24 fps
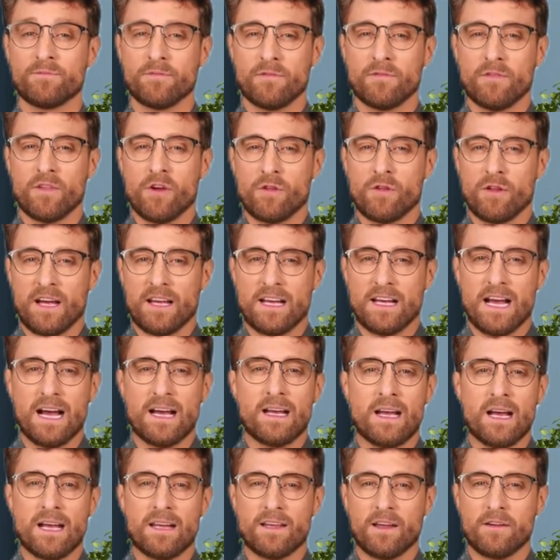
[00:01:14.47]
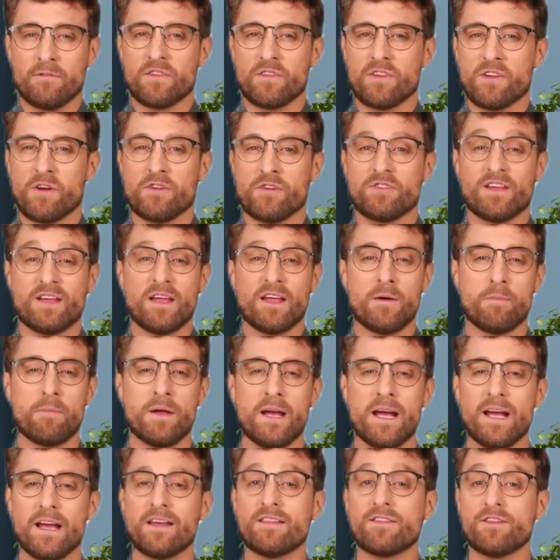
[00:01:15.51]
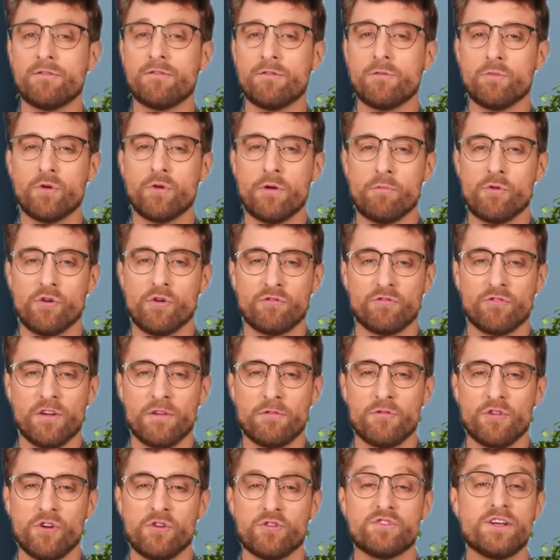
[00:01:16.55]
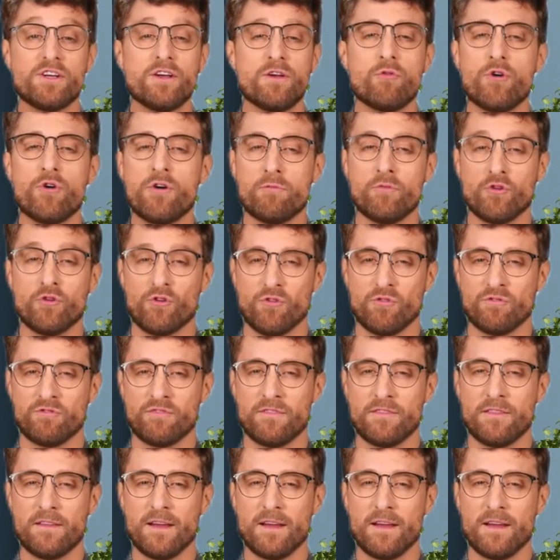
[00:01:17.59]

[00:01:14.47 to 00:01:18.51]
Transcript: You can add items using append, remove them using remove,